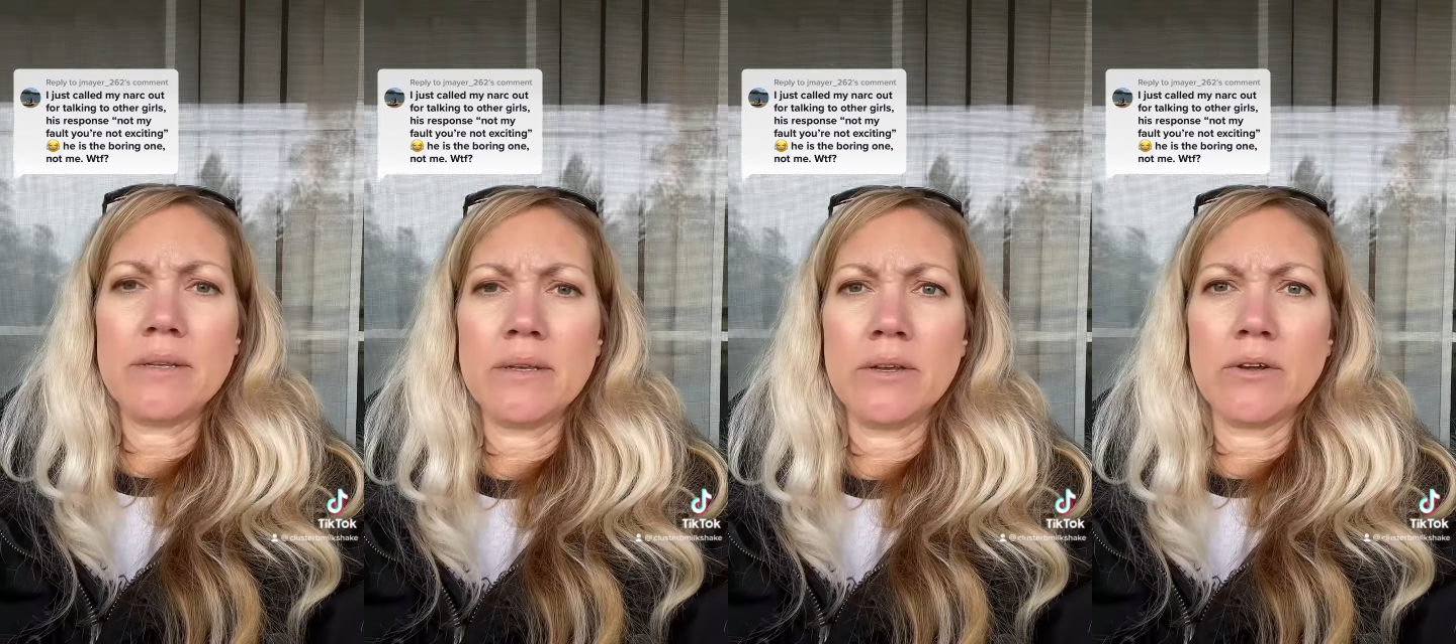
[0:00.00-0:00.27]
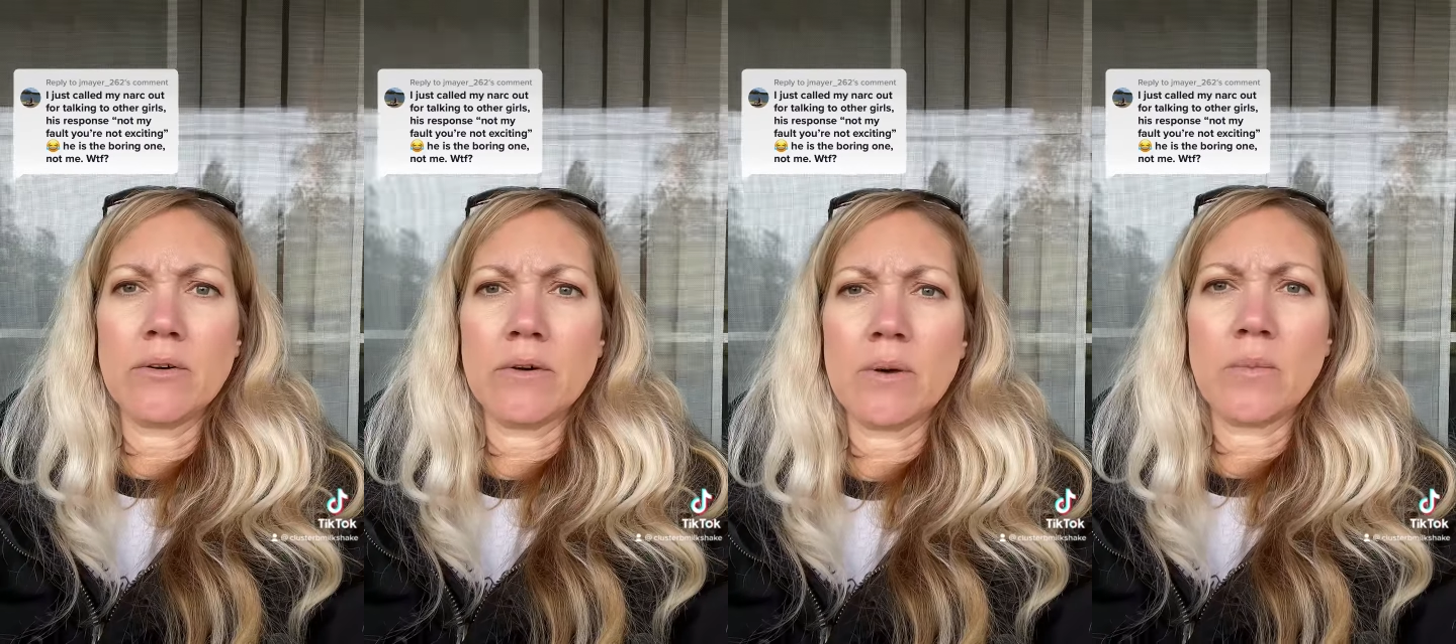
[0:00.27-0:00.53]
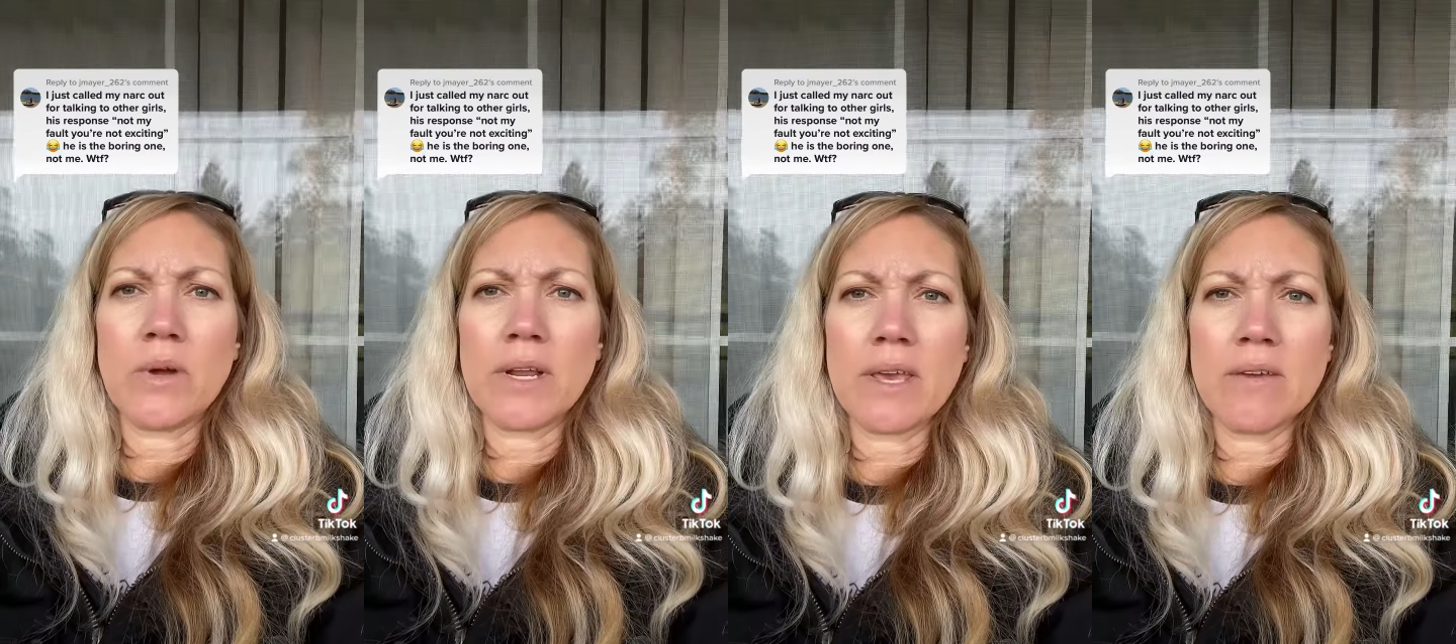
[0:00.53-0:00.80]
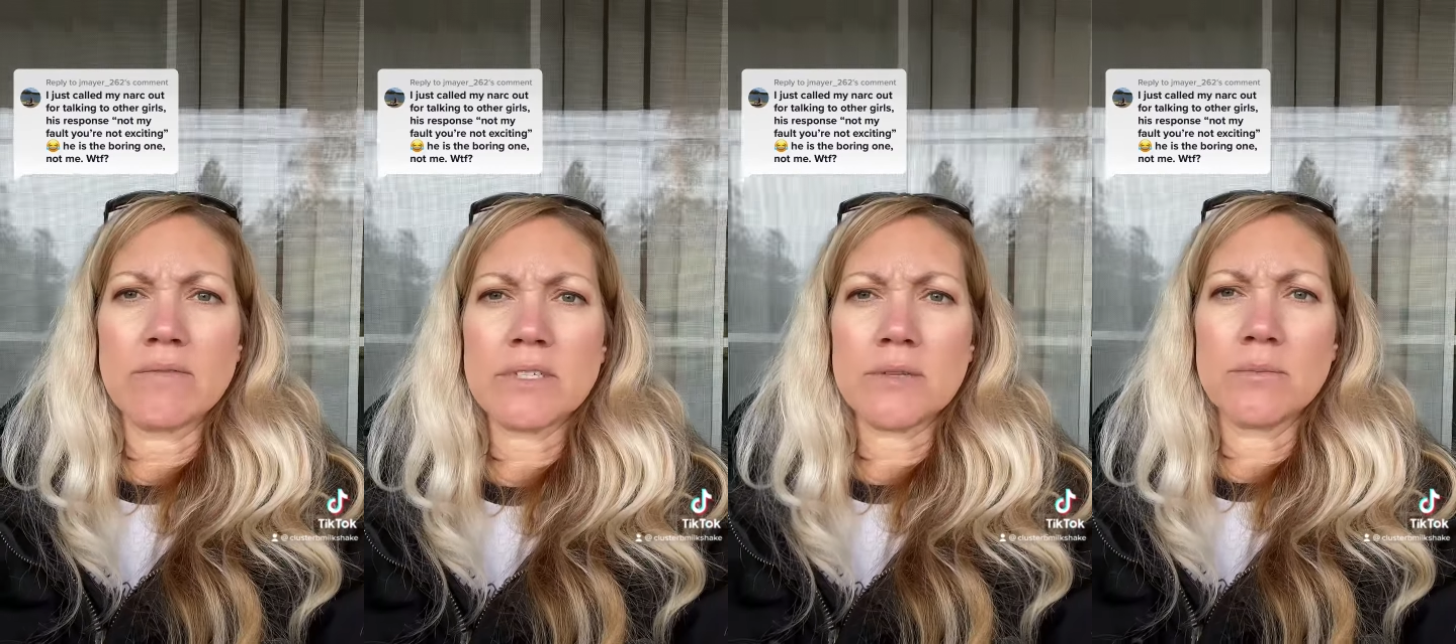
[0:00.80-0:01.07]
you know, I want to
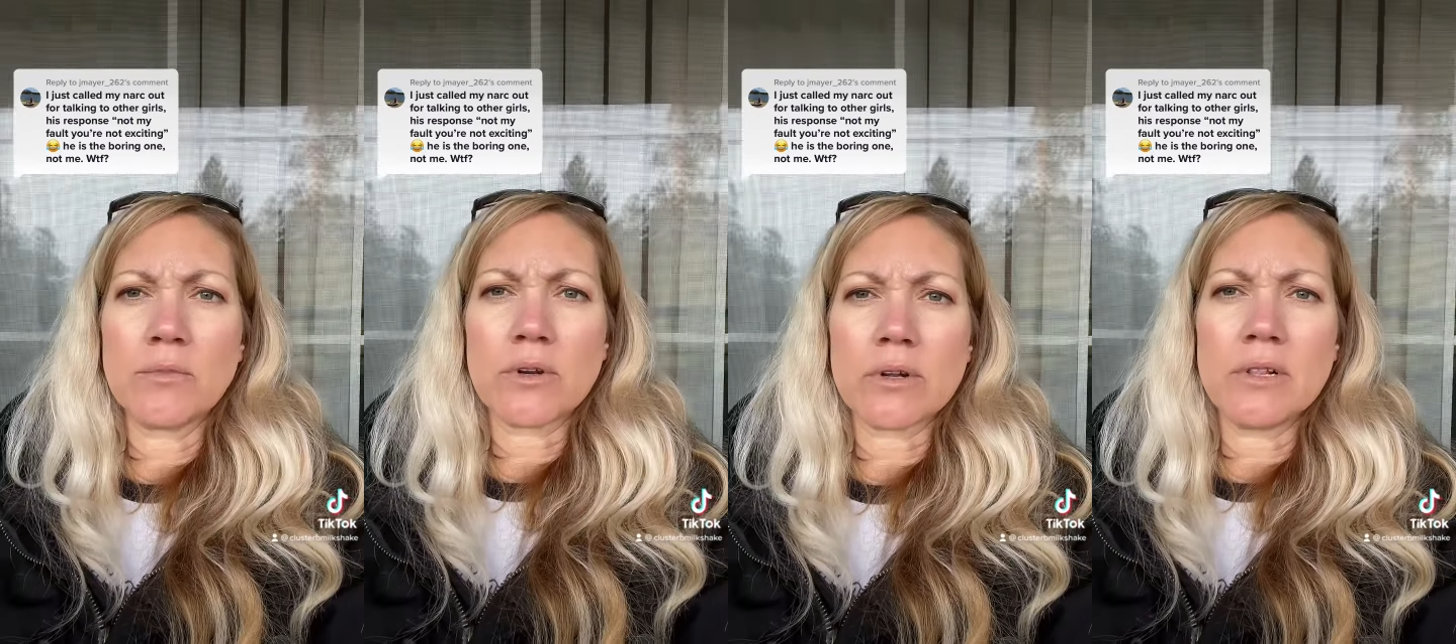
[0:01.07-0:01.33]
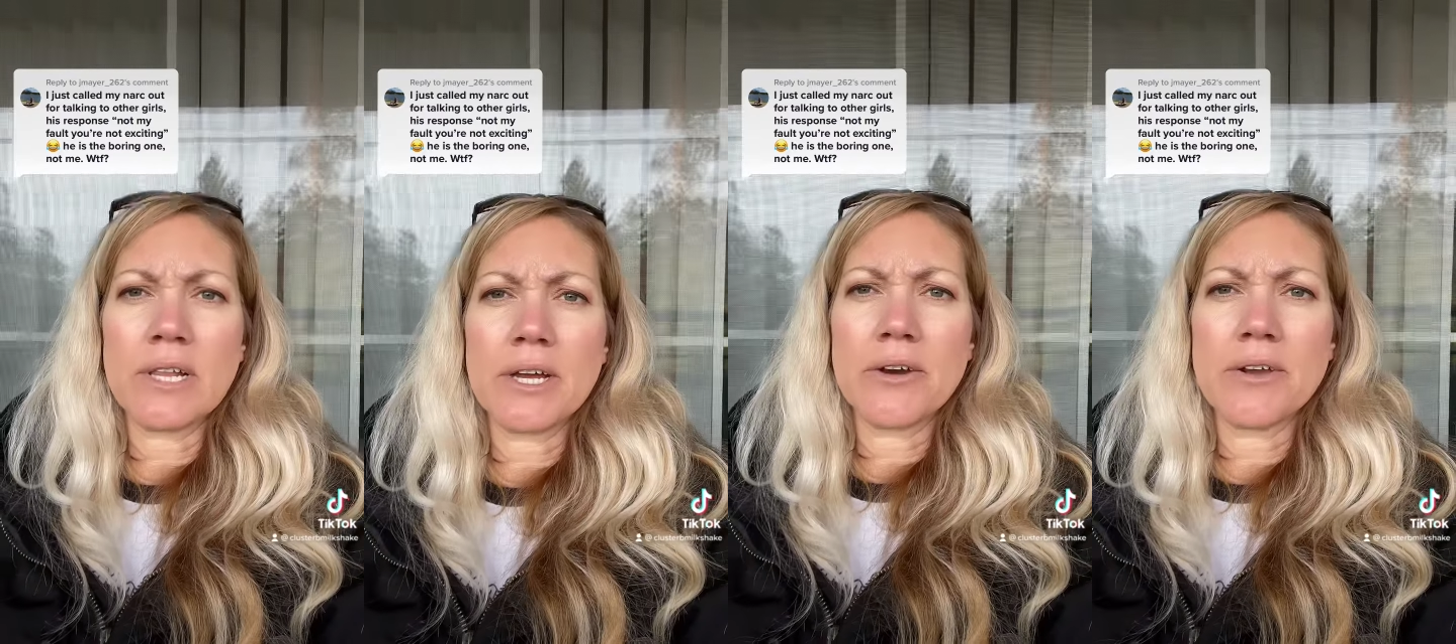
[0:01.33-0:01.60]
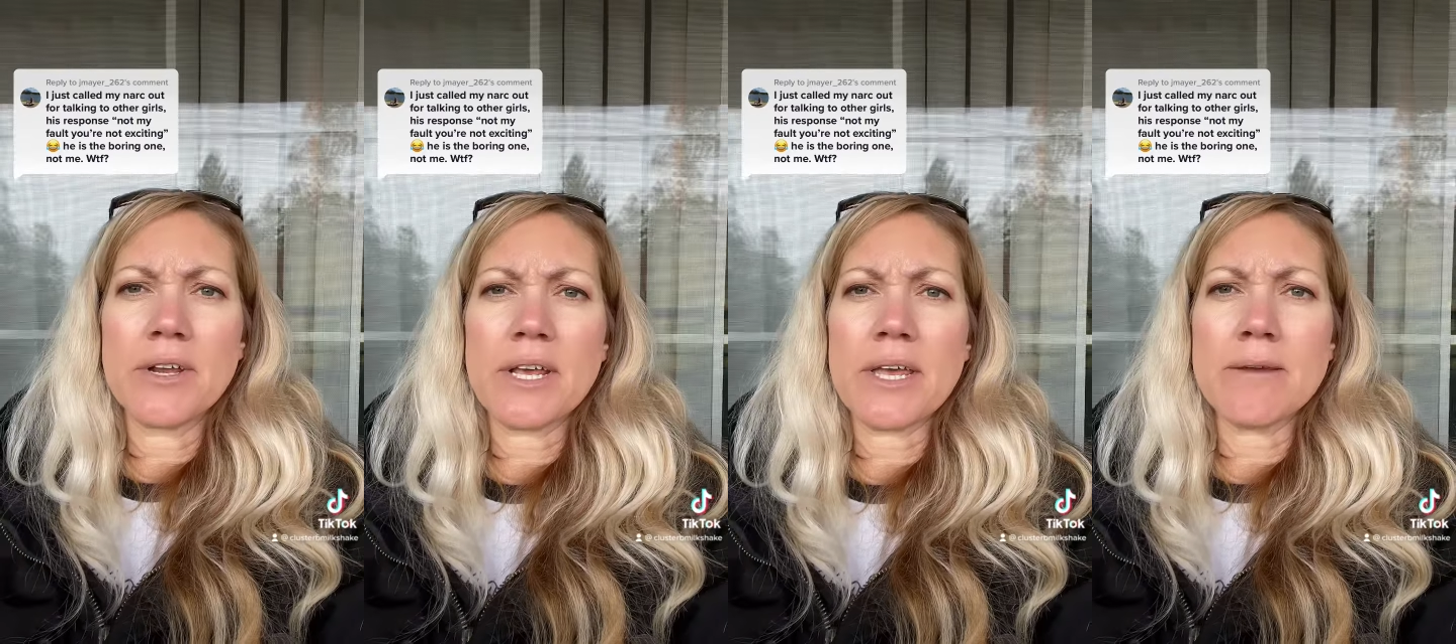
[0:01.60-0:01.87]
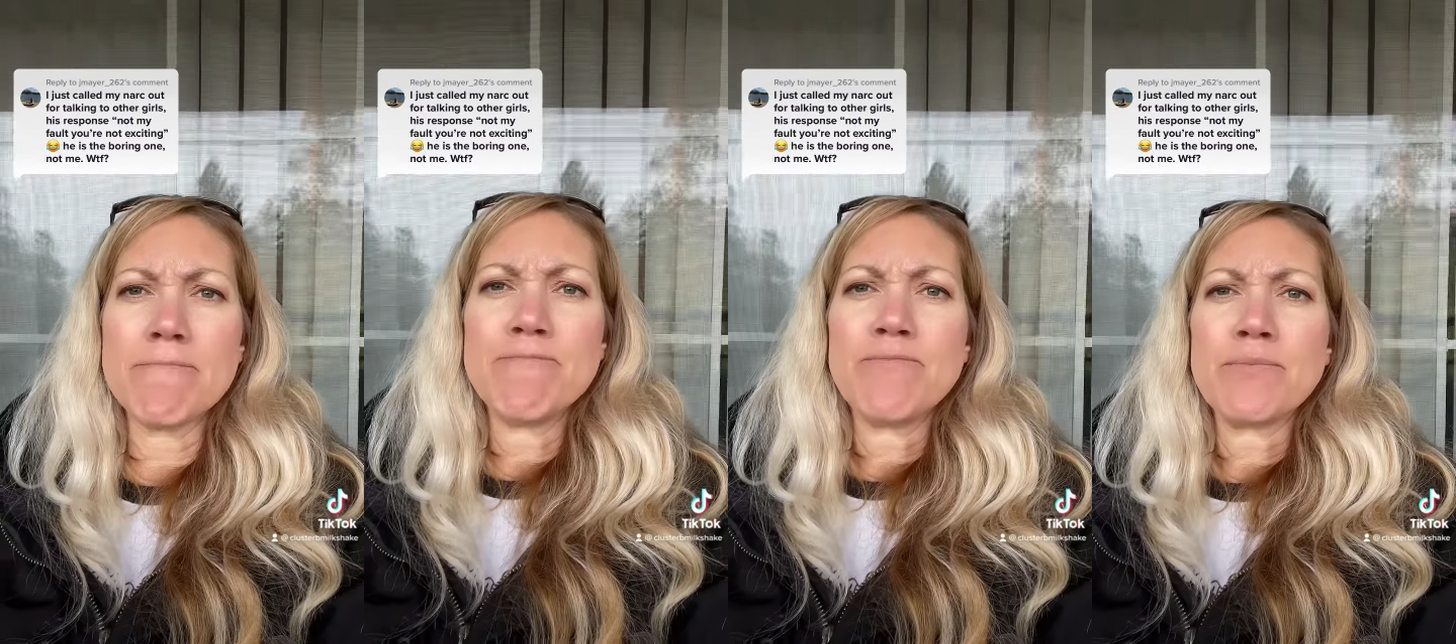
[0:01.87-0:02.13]
give some more clarity.